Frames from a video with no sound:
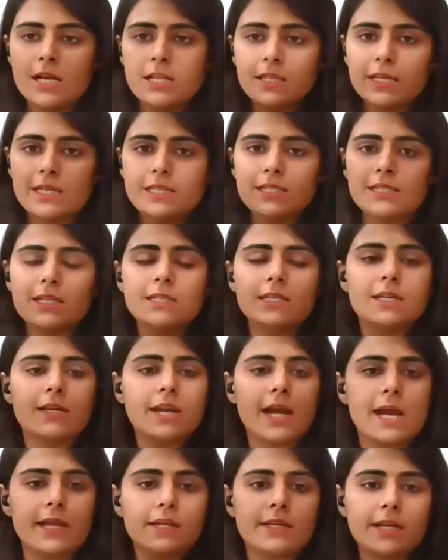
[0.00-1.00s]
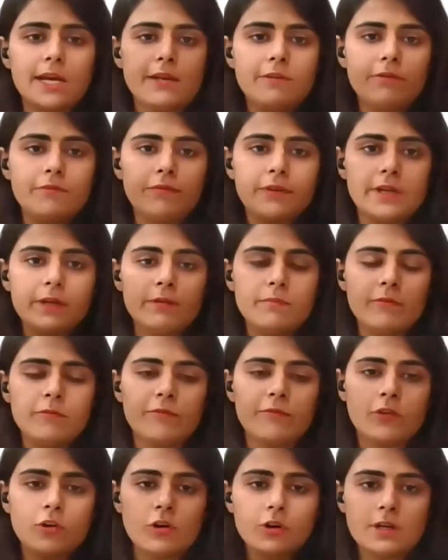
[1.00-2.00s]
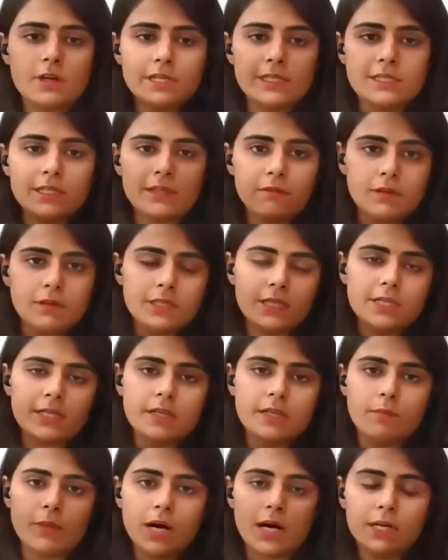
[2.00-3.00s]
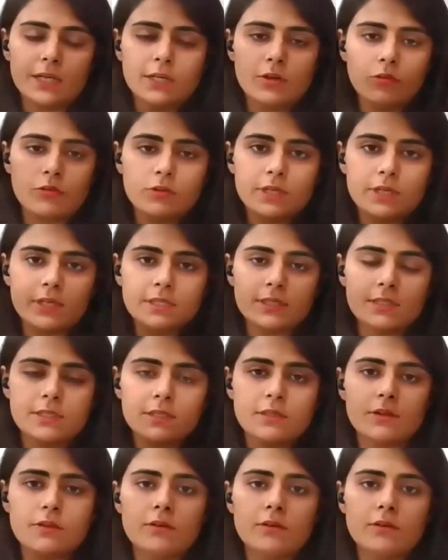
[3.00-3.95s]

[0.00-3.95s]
There's a time frame for receiving the demand notice,